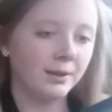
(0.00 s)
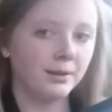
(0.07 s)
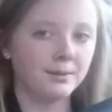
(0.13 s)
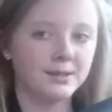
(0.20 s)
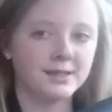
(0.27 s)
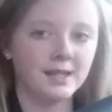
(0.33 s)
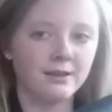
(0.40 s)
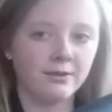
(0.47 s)
Pull
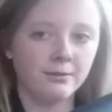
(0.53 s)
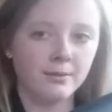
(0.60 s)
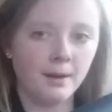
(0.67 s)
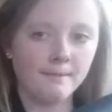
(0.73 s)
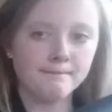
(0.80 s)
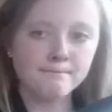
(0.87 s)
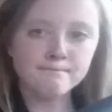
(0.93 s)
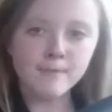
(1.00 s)
out the seat for
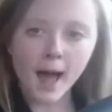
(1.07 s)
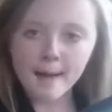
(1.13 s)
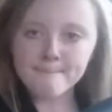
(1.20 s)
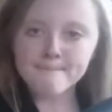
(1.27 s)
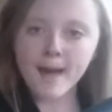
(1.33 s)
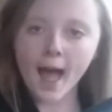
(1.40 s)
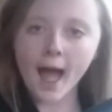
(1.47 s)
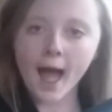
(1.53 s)
my
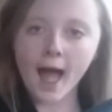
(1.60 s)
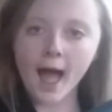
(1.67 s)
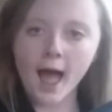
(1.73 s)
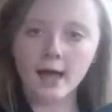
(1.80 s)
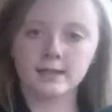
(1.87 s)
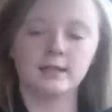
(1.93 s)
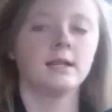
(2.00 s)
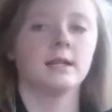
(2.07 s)
mom
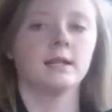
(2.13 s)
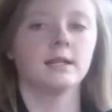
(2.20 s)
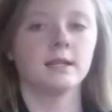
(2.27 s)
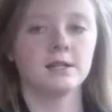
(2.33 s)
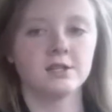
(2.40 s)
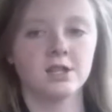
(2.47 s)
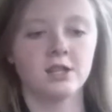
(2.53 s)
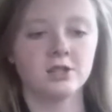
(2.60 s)

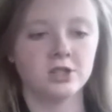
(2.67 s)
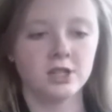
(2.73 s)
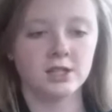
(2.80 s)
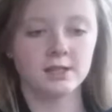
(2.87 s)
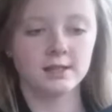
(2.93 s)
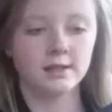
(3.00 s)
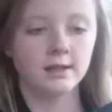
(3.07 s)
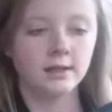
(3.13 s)
Because
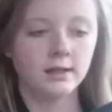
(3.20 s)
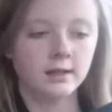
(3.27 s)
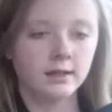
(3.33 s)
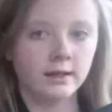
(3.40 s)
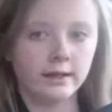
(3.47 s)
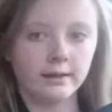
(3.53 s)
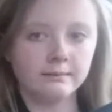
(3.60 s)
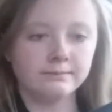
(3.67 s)
she's,
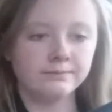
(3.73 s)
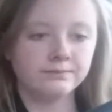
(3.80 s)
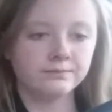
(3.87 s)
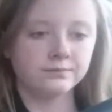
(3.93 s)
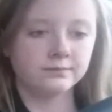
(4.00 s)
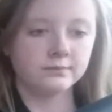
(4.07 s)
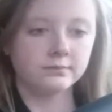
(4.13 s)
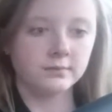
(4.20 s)

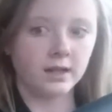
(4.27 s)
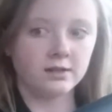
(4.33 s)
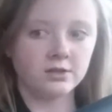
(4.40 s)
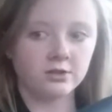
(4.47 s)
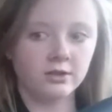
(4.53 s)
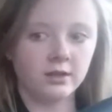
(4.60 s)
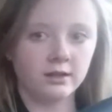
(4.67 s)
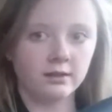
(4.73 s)
um,
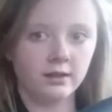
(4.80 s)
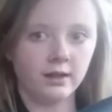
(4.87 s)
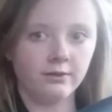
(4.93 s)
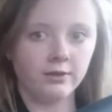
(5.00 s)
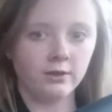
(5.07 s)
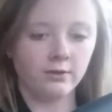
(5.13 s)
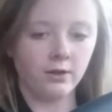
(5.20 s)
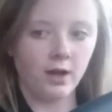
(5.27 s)
as you can,
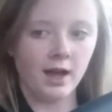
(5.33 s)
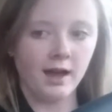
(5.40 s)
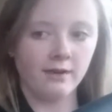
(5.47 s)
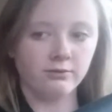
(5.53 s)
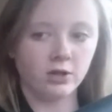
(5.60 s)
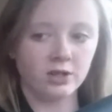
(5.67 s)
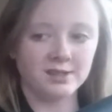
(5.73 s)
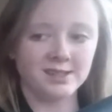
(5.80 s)
if you
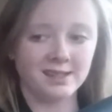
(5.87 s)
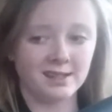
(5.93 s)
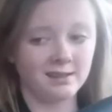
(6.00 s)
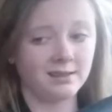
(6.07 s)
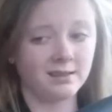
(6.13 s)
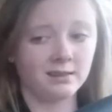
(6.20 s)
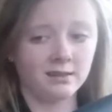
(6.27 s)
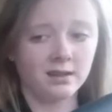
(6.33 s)
have not
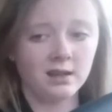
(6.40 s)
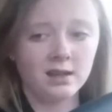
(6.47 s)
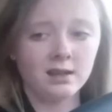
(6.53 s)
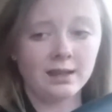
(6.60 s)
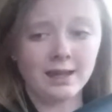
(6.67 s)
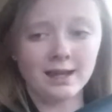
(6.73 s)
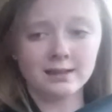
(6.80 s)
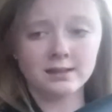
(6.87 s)
seen
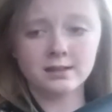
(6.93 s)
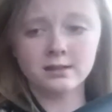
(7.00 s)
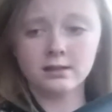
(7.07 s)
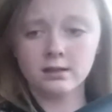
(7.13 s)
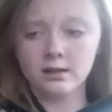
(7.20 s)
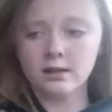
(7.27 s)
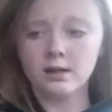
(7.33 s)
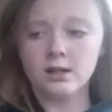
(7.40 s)
yet,
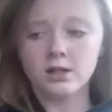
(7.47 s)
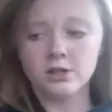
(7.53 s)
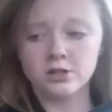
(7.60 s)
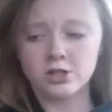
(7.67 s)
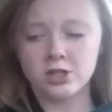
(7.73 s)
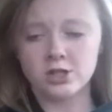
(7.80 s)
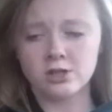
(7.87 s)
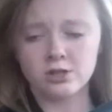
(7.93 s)

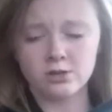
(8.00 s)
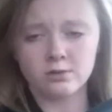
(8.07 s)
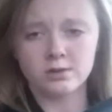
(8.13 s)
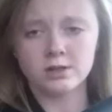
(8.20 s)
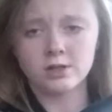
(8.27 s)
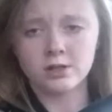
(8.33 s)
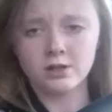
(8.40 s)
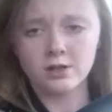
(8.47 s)
she is
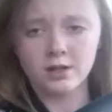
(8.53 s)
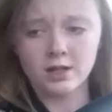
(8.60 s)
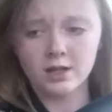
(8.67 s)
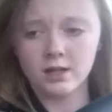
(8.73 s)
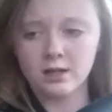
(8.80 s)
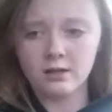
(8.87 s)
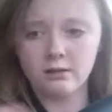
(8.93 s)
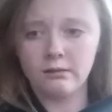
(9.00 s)
shorter.
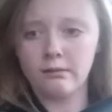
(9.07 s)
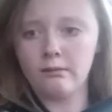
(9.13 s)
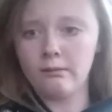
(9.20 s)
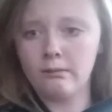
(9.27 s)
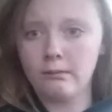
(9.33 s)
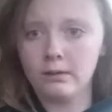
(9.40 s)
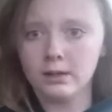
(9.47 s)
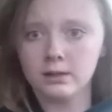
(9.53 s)

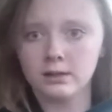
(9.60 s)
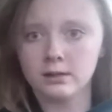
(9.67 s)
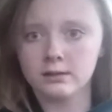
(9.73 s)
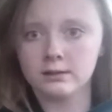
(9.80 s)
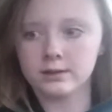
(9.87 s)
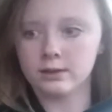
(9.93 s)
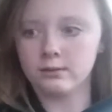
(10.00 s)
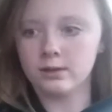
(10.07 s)
Don't
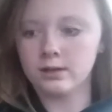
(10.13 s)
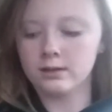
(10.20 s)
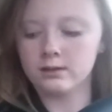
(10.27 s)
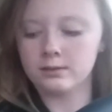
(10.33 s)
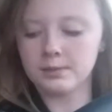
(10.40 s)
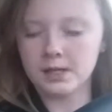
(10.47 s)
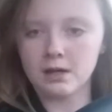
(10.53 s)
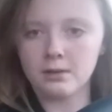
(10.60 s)

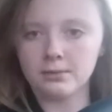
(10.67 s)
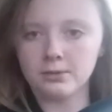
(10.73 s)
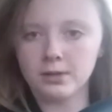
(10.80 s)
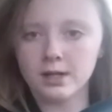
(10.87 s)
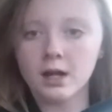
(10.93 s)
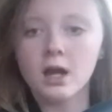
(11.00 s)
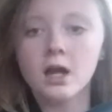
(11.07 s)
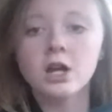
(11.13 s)
want
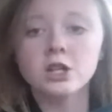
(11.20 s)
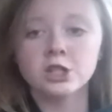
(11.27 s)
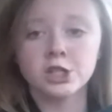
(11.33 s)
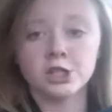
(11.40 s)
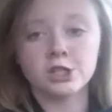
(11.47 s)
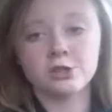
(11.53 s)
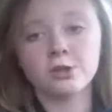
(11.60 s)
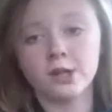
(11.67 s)
to be
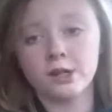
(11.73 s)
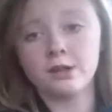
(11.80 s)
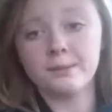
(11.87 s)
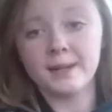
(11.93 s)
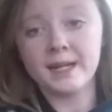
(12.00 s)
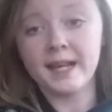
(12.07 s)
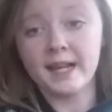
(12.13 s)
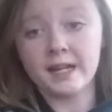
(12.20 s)
She's shorter
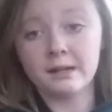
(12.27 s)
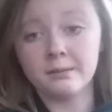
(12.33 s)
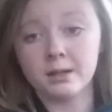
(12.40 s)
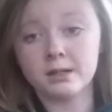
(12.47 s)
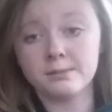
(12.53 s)
than my daddy.